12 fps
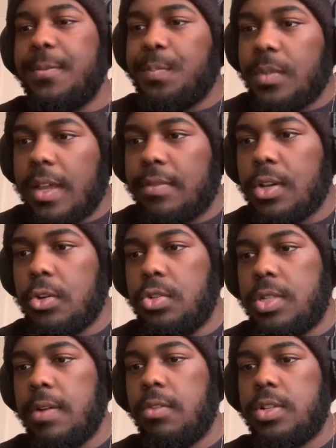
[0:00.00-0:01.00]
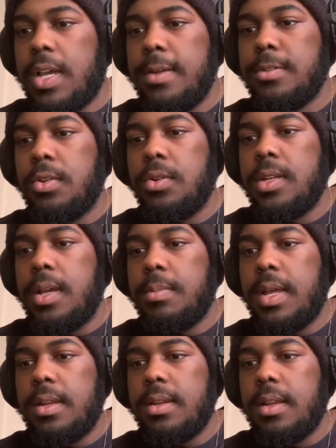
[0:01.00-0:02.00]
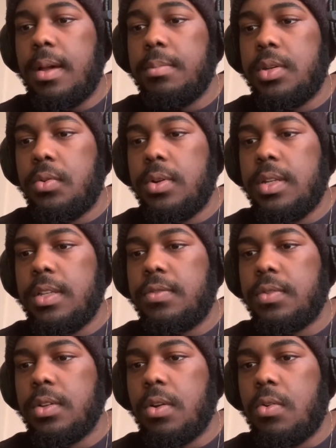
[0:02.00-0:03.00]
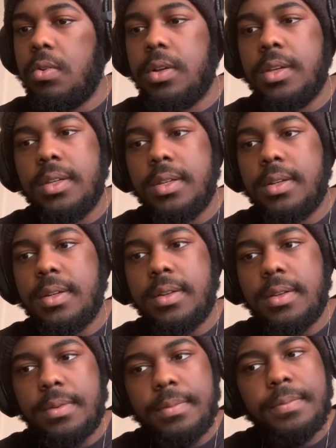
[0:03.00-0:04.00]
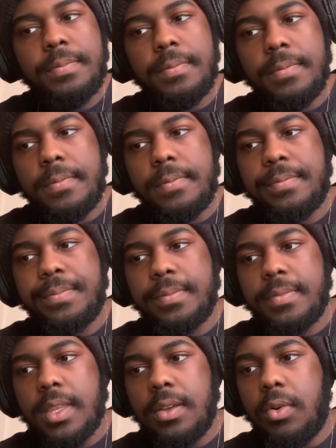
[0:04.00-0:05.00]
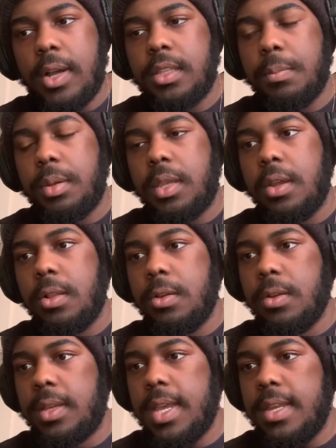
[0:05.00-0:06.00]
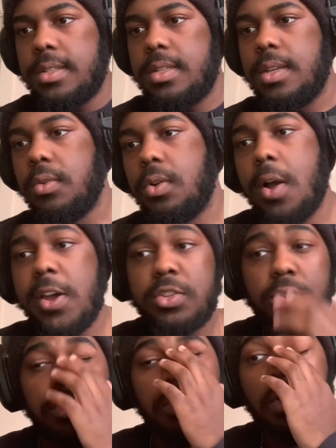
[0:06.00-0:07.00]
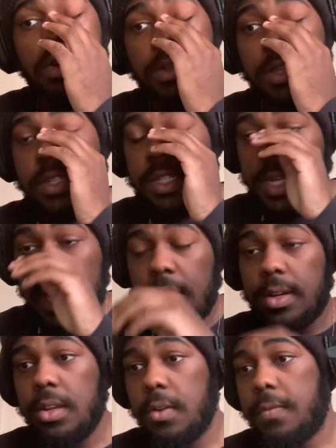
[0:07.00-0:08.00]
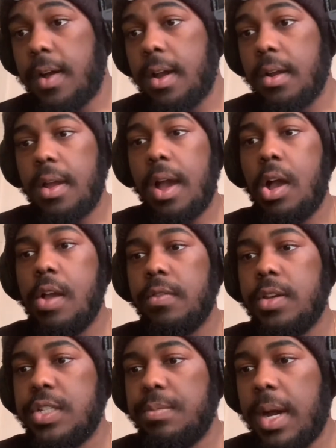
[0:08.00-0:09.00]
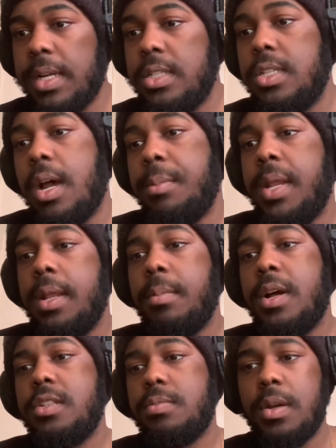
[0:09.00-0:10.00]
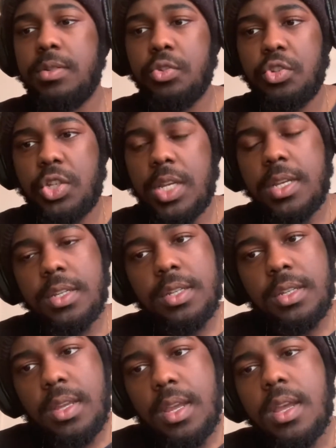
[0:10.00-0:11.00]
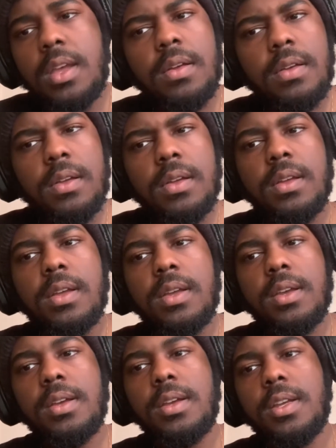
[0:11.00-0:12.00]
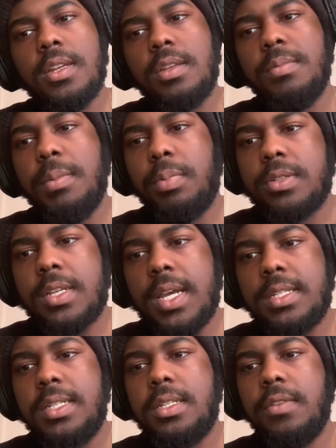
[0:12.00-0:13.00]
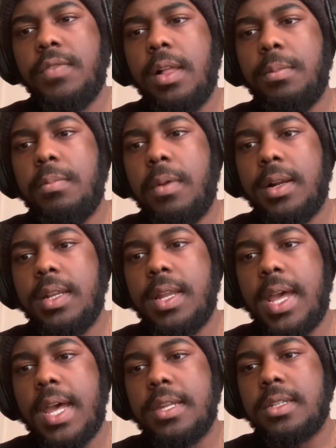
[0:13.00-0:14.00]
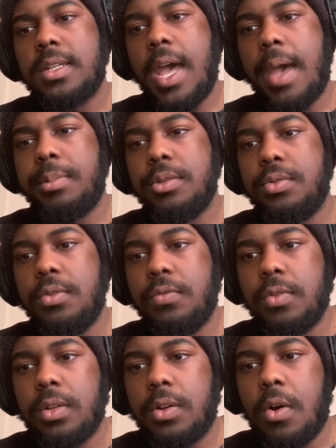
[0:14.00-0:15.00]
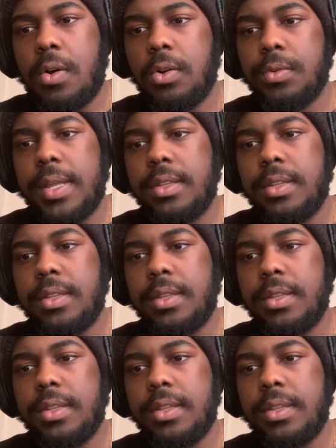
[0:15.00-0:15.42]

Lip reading: I've told you several times already. I'm doing this for your own good. Quite the peculiar case. In regards to his quirk, he's inherited your fire. However, his body is dominated by his mother's genes. Huh. To be precise, he's developed a body that has an aptitude for the cold rather